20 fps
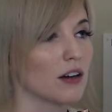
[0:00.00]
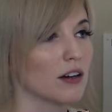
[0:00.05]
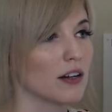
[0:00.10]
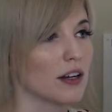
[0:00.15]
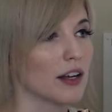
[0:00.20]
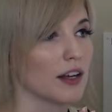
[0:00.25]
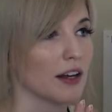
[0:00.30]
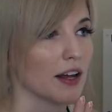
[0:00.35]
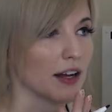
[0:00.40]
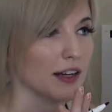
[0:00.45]

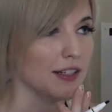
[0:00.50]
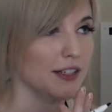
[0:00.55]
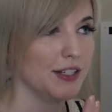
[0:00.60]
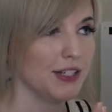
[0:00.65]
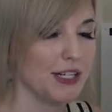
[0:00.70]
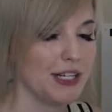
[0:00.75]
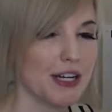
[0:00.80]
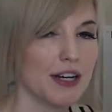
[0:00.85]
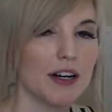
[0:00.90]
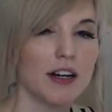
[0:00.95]
an
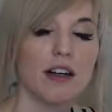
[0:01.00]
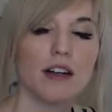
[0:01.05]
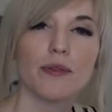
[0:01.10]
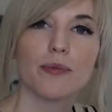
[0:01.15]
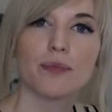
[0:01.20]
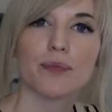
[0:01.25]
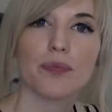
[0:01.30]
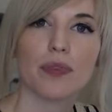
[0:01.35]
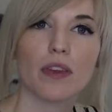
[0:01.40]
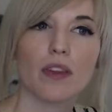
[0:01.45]
idea
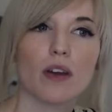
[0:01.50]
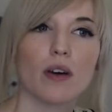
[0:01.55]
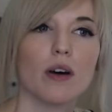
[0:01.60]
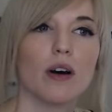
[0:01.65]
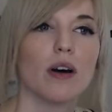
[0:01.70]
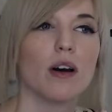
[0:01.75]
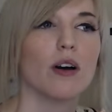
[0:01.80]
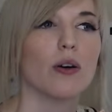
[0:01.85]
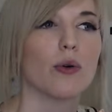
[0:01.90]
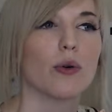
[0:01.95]

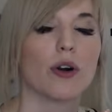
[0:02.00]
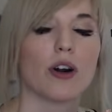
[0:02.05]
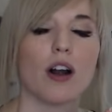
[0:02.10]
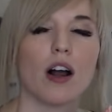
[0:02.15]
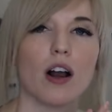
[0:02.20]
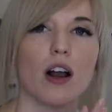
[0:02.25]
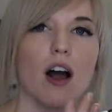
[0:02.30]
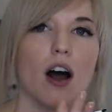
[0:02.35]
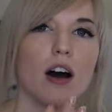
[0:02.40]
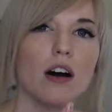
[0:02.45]
or
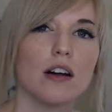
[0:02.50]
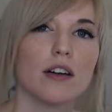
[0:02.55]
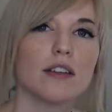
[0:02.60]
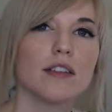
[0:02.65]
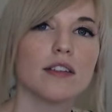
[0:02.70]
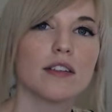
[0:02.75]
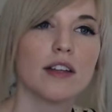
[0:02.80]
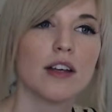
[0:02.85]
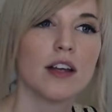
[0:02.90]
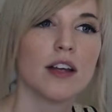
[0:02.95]
a
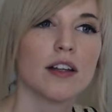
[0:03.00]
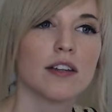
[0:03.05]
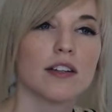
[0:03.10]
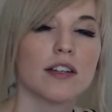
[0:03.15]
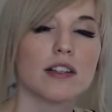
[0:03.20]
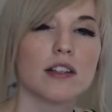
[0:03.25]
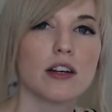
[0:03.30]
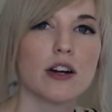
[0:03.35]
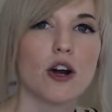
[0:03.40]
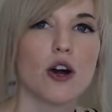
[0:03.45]
cause
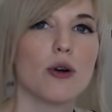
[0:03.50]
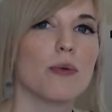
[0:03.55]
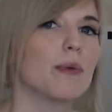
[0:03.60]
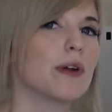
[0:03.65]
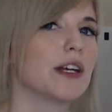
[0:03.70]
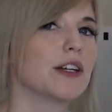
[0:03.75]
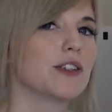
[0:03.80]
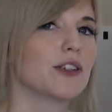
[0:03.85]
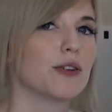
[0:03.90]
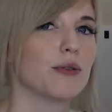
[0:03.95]
that they're
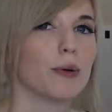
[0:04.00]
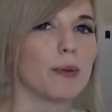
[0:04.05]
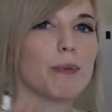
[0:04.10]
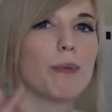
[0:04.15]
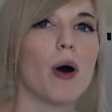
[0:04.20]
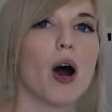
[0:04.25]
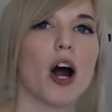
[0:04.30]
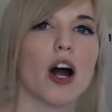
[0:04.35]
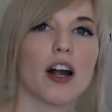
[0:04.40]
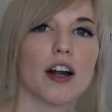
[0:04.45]
hoping to
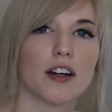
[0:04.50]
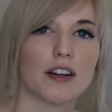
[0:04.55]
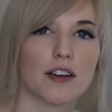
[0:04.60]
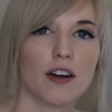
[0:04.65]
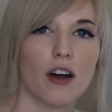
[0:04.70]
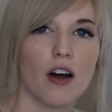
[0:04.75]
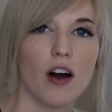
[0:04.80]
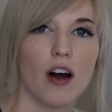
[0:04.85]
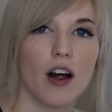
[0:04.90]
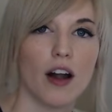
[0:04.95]
impart
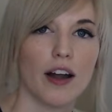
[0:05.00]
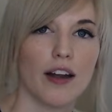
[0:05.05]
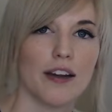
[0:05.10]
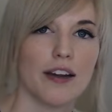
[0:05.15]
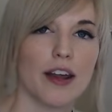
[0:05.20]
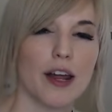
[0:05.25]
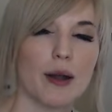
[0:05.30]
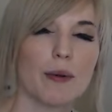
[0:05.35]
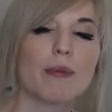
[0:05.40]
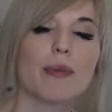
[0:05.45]
on
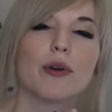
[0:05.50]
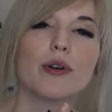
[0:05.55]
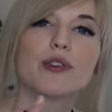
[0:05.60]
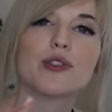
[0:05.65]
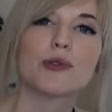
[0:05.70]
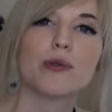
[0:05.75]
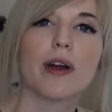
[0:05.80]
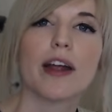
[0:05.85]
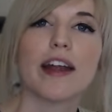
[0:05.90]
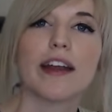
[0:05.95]
and
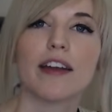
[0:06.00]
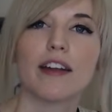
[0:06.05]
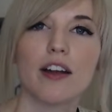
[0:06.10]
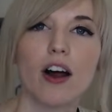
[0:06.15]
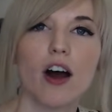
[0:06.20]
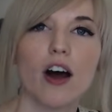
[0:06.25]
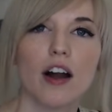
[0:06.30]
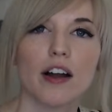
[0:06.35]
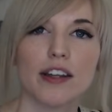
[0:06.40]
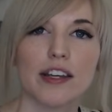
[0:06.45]
persuade an
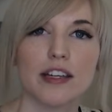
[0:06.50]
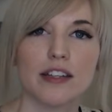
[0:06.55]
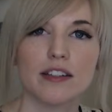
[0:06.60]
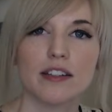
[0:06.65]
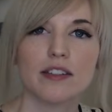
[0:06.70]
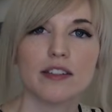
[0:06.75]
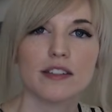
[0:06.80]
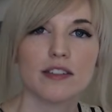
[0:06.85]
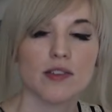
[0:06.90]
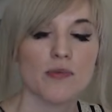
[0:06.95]

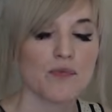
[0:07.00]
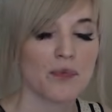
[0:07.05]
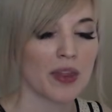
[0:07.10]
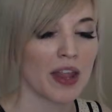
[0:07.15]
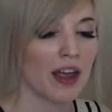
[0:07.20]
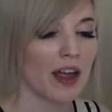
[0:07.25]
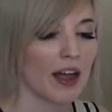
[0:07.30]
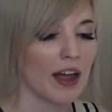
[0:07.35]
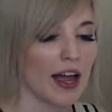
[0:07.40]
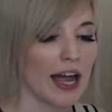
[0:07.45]
audience.
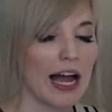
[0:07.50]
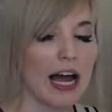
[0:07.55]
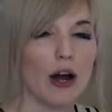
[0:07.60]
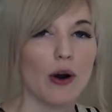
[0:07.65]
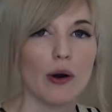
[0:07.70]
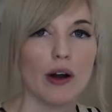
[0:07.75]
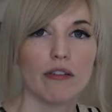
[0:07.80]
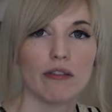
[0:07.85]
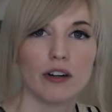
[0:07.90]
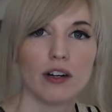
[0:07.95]

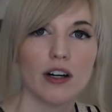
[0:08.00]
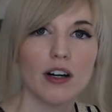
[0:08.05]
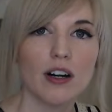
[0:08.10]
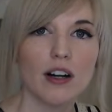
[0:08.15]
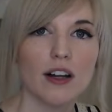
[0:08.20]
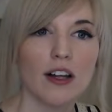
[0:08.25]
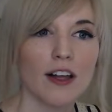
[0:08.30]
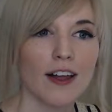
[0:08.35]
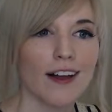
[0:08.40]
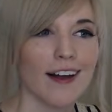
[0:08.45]
However,
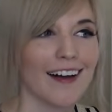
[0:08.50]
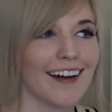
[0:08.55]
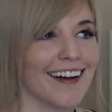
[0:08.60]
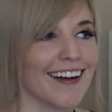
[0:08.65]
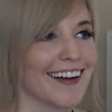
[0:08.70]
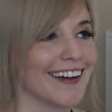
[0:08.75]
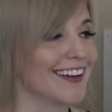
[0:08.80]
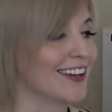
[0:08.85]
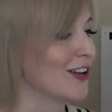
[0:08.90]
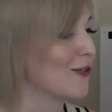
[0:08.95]

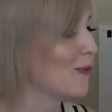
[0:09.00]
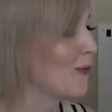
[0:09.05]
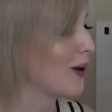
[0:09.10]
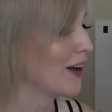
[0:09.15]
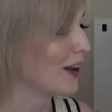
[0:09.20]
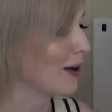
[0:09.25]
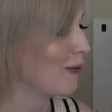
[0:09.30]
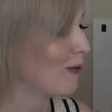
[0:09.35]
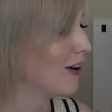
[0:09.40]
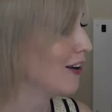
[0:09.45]
what
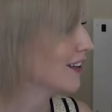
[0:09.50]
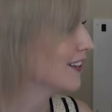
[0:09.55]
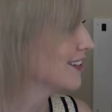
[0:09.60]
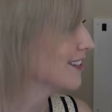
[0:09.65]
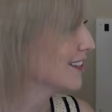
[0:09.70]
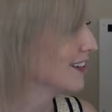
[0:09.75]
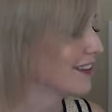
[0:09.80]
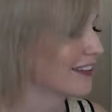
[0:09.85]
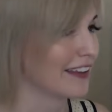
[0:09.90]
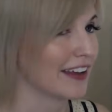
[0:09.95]
I want us
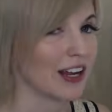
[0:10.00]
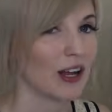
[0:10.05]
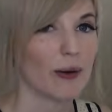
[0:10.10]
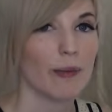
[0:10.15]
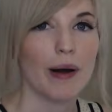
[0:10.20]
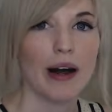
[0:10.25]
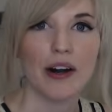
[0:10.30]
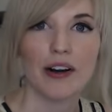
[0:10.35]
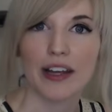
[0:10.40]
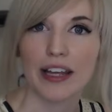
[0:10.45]
to think
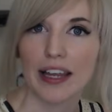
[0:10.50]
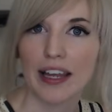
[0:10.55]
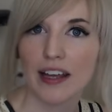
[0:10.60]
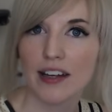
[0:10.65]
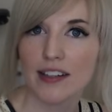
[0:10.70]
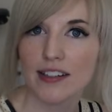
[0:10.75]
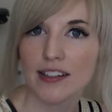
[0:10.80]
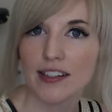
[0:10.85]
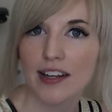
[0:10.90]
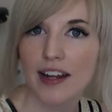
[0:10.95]
about
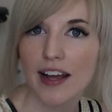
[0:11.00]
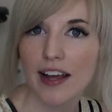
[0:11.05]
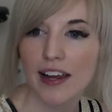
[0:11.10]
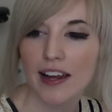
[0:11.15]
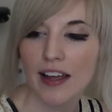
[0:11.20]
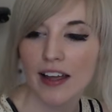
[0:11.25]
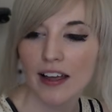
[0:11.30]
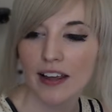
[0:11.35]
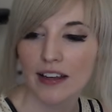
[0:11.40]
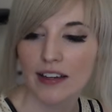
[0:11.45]
again today
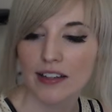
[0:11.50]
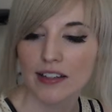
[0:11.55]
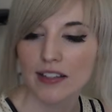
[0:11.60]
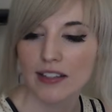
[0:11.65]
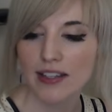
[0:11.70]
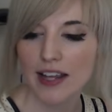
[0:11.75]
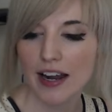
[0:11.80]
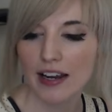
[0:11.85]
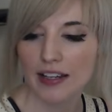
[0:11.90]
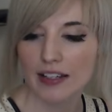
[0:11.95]
is
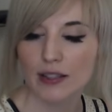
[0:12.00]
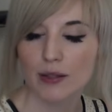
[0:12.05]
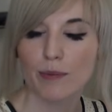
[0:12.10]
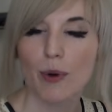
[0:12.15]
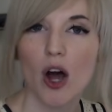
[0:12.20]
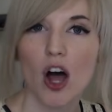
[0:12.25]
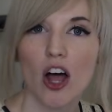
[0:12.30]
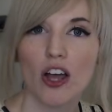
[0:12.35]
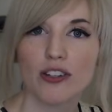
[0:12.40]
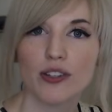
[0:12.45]
that it's
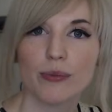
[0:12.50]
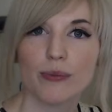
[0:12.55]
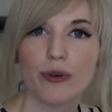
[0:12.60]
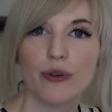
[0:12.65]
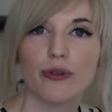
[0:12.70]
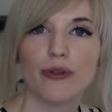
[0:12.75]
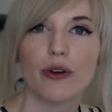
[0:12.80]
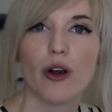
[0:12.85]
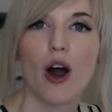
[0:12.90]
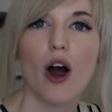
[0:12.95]
possible
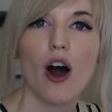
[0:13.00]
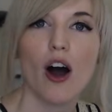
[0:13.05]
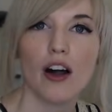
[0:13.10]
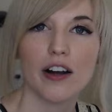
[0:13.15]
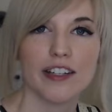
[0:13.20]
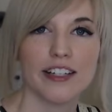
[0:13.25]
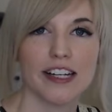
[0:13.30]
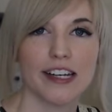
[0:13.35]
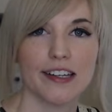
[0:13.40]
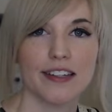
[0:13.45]
for
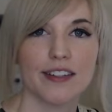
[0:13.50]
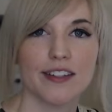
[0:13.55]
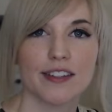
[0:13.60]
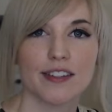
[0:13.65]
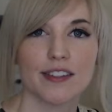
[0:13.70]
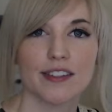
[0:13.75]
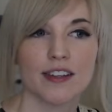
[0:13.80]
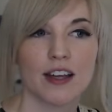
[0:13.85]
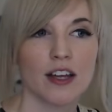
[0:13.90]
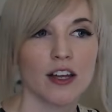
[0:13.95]
audience
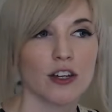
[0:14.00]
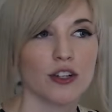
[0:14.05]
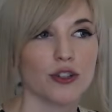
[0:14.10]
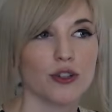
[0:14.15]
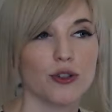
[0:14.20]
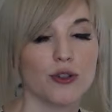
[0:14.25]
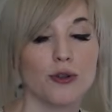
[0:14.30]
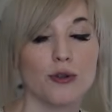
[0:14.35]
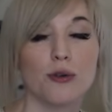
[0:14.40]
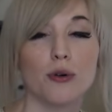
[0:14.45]

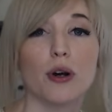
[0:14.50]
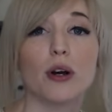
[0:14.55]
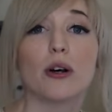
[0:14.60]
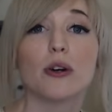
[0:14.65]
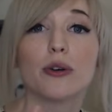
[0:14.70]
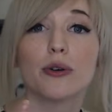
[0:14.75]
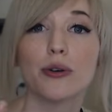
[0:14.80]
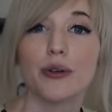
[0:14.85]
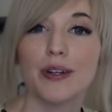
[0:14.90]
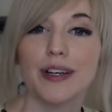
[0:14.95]
to
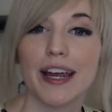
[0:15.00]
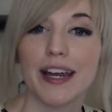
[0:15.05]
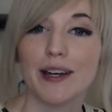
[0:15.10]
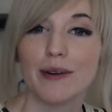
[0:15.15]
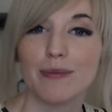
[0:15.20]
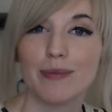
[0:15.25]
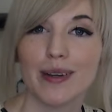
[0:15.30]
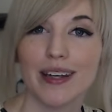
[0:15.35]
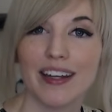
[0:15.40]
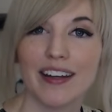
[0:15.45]
create
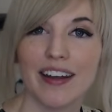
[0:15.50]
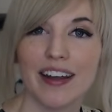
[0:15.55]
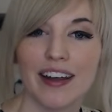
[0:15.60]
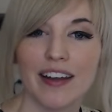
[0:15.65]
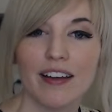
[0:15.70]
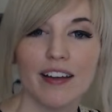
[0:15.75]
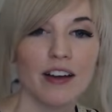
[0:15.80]
meaning